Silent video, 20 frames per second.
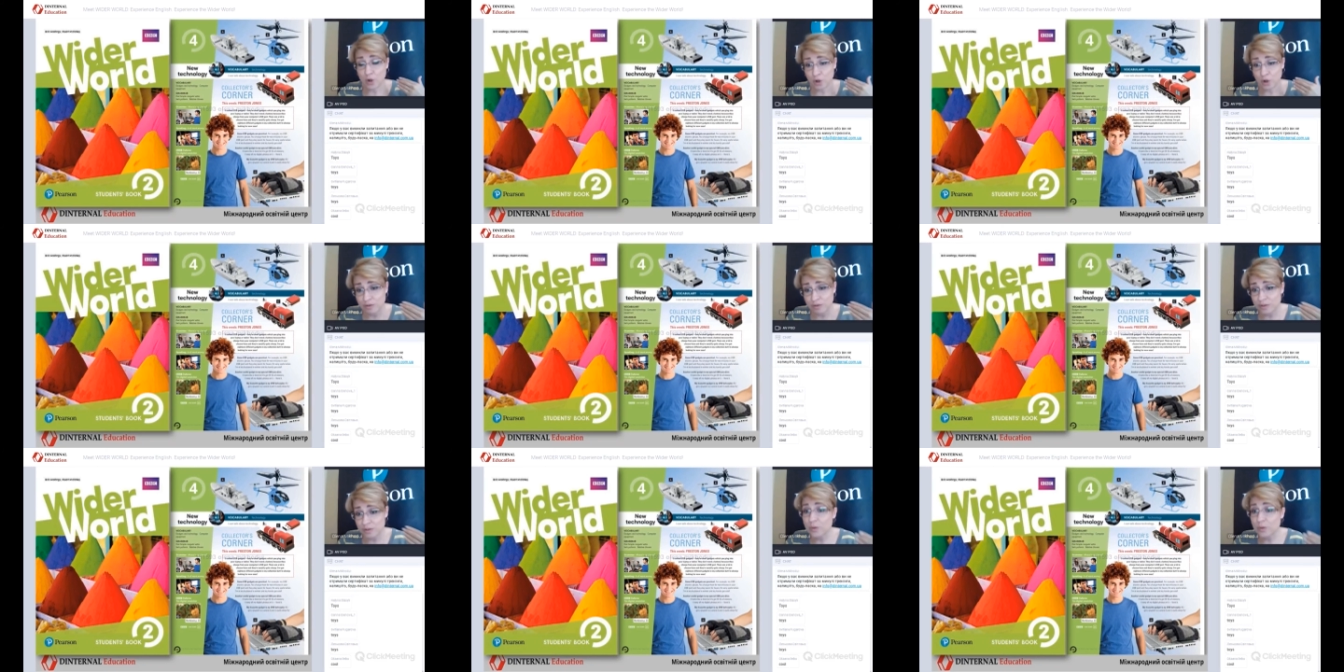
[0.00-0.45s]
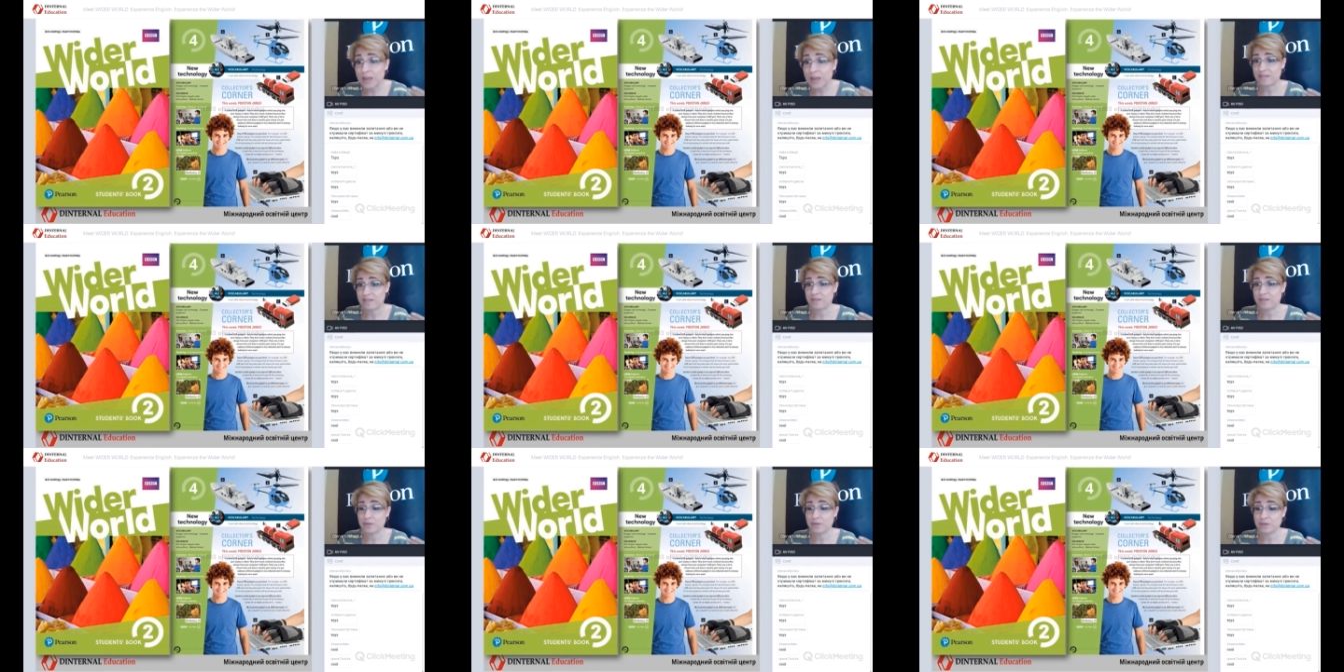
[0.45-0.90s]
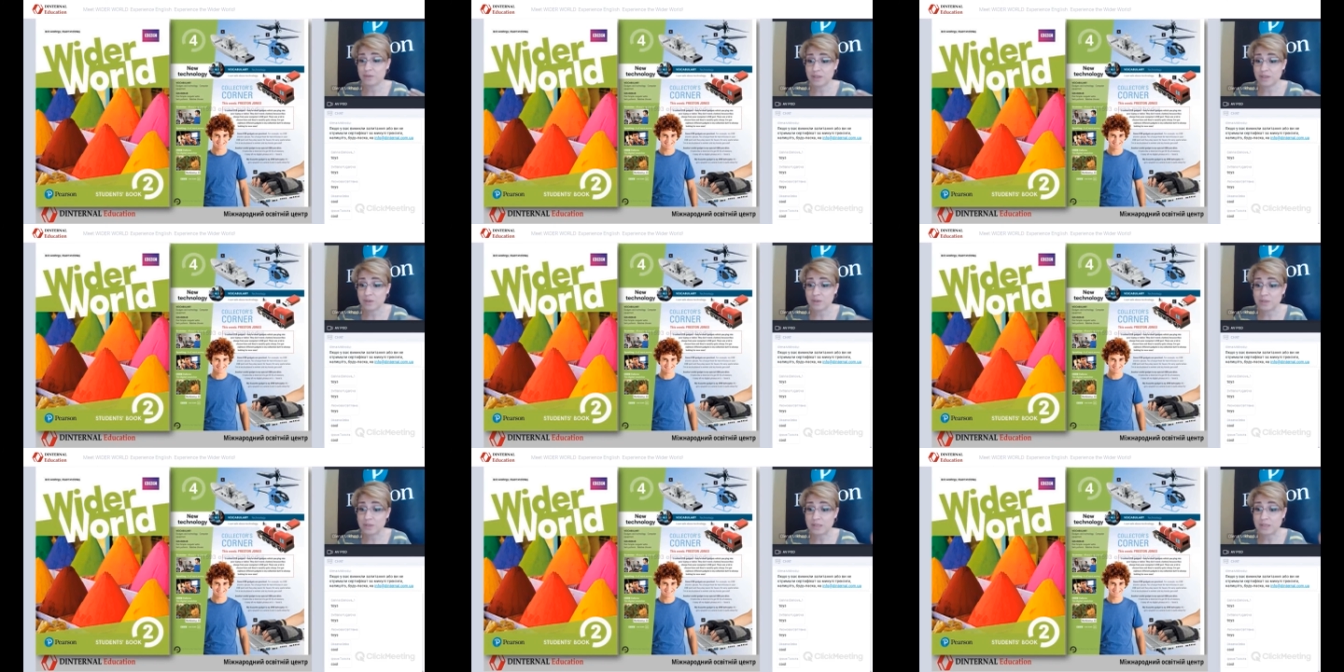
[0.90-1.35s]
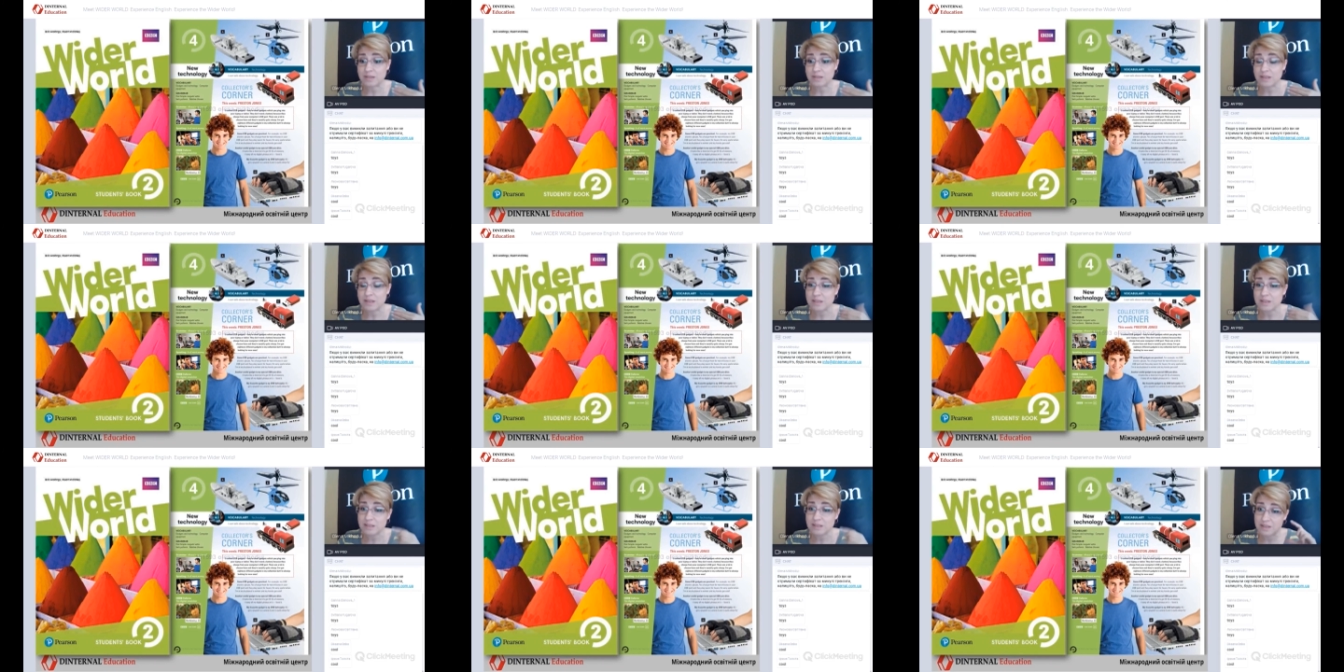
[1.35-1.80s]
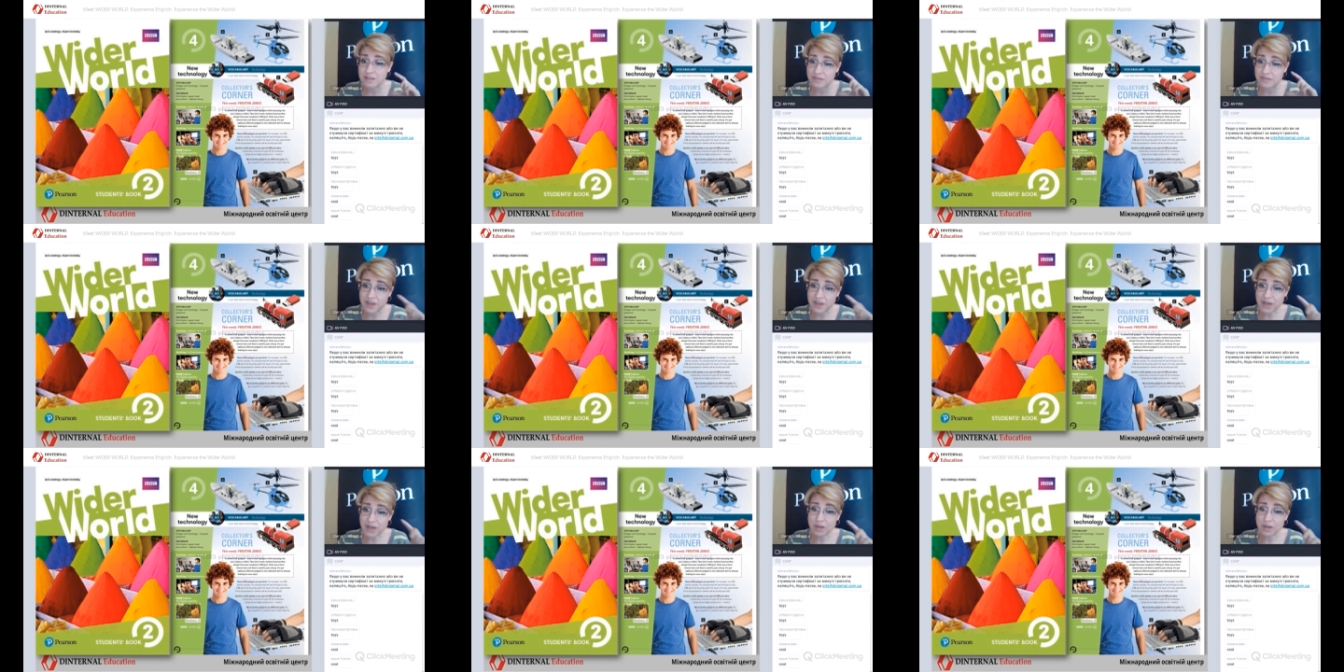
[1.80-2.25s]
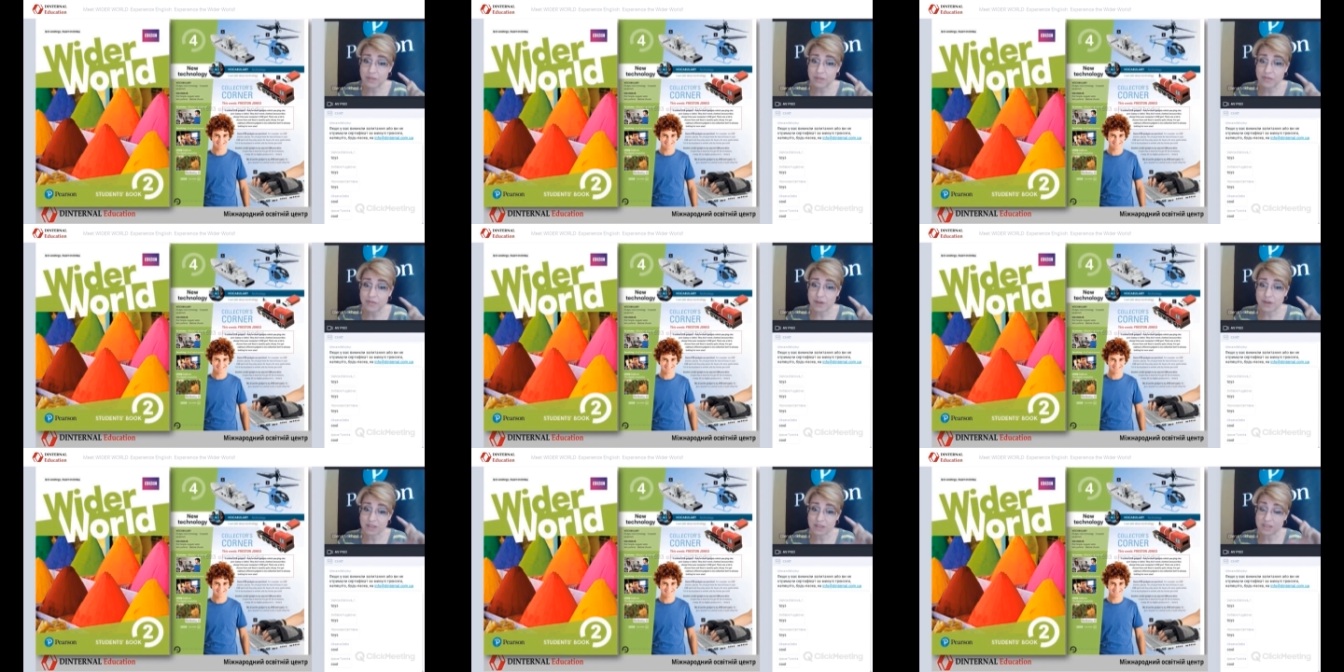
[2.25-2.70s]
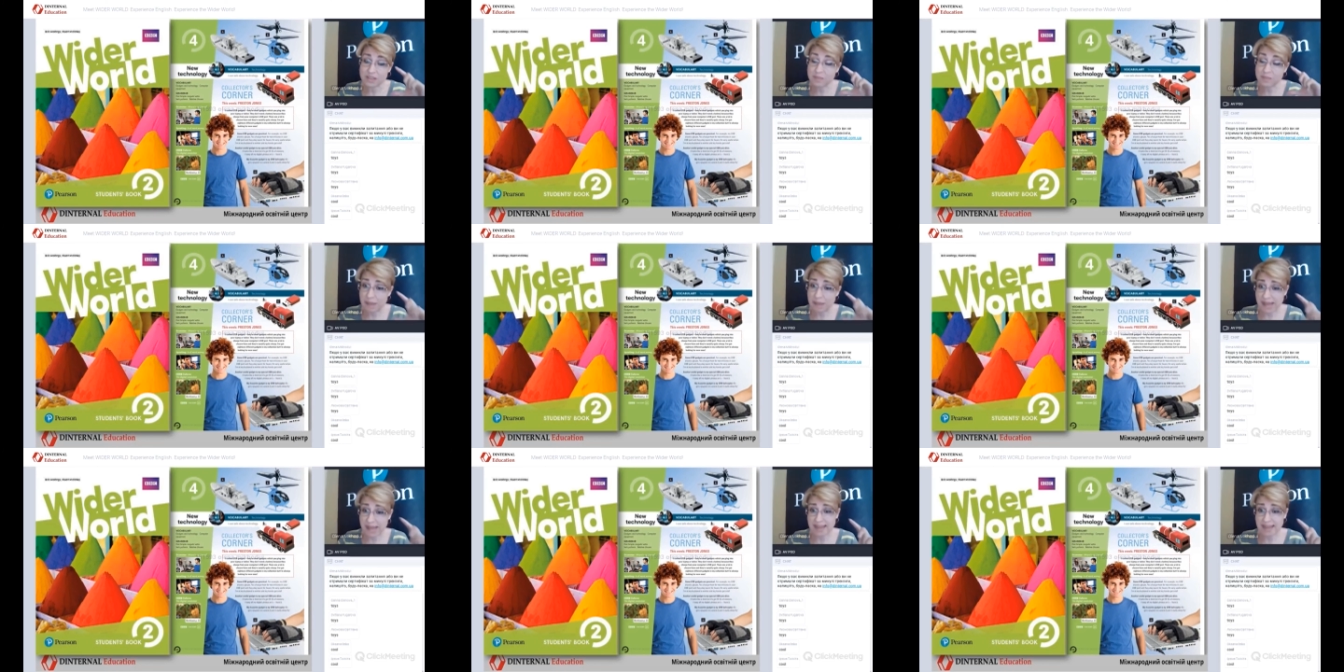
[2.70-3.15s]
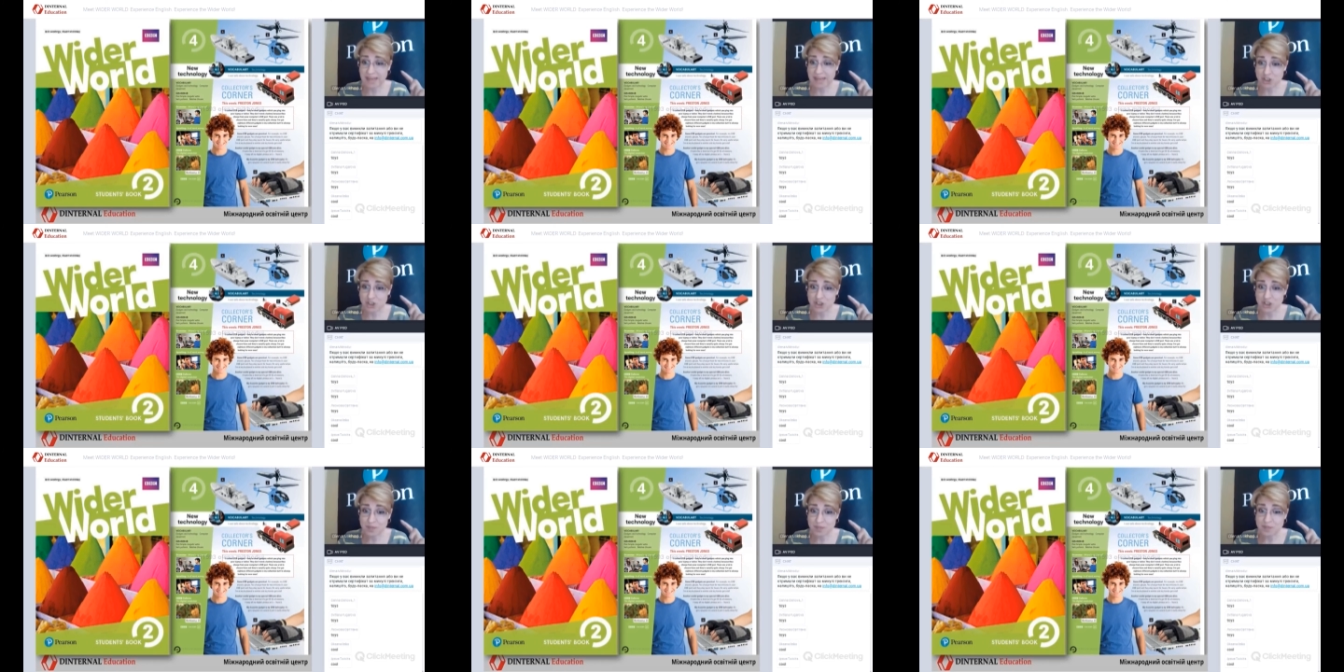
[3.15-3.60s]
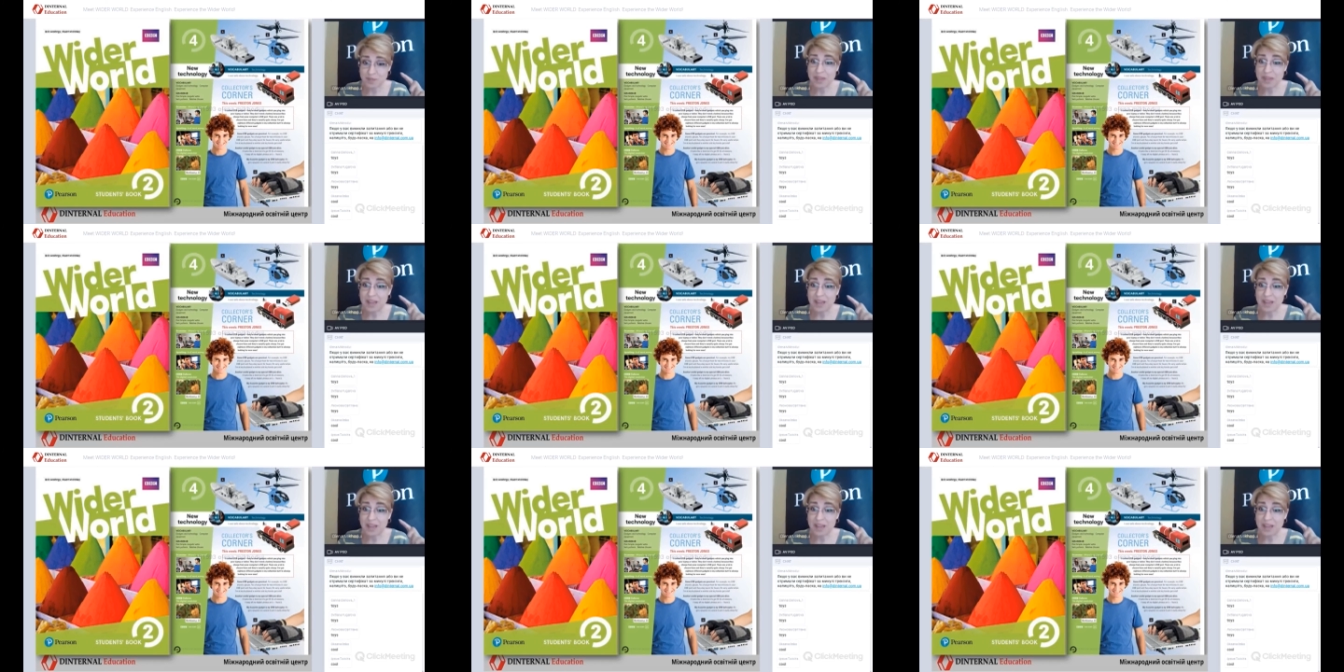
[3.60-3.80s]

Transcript: all the way through the unit. This is the very first page,